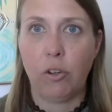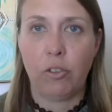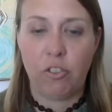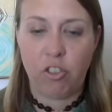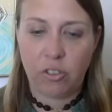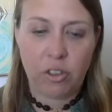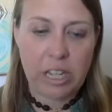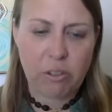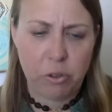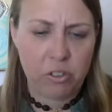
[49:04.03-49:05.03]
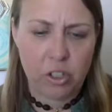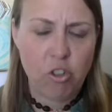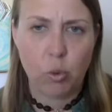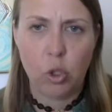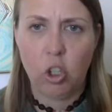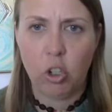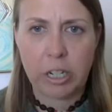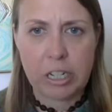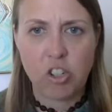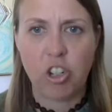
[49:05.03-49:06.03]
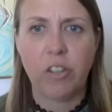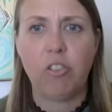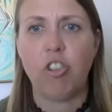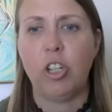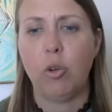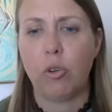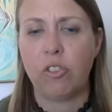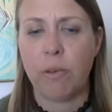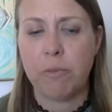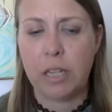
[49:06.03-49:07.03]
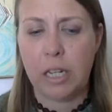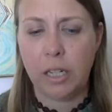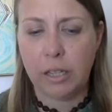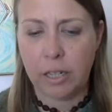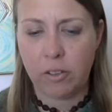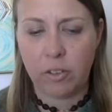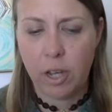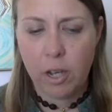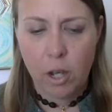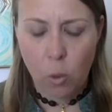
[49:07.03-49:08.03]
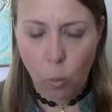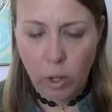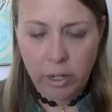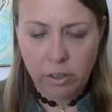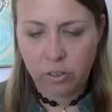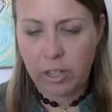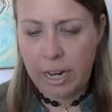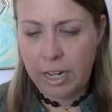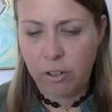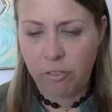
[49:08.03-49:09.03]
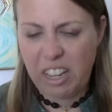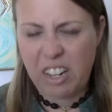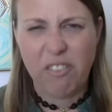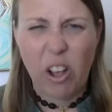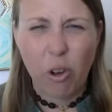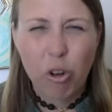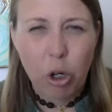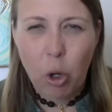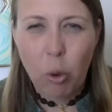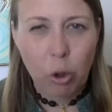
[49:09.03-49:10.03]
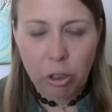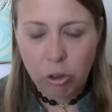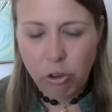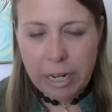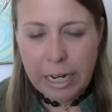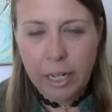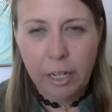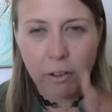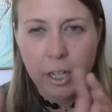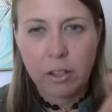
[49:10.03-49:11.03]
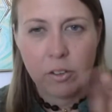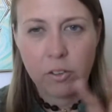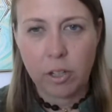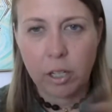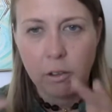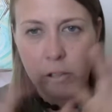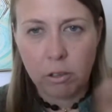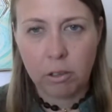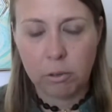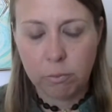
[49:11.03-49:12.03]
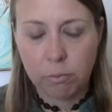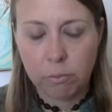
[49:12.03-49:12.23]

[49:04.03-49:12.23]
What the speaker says: there's just like residual or congestion or something that's what is kind of like Velcro or creating like this like little,